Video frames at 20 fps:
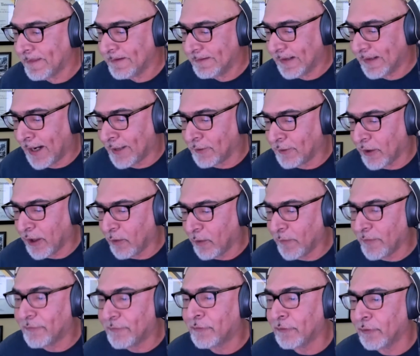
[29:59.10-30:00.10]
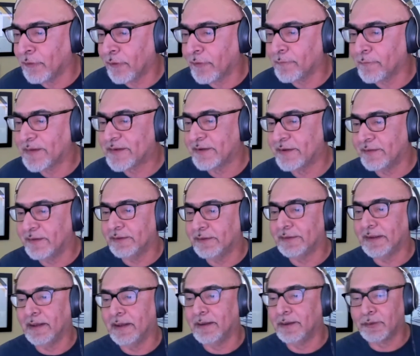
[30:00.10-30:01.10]
I know I went through a lot of material.
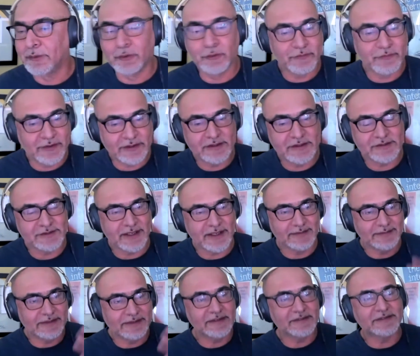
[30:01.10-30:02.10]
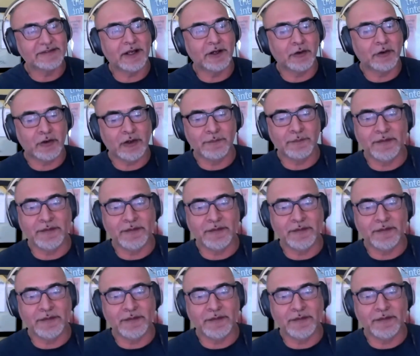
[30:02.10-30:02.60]
The good thing is that these are going to be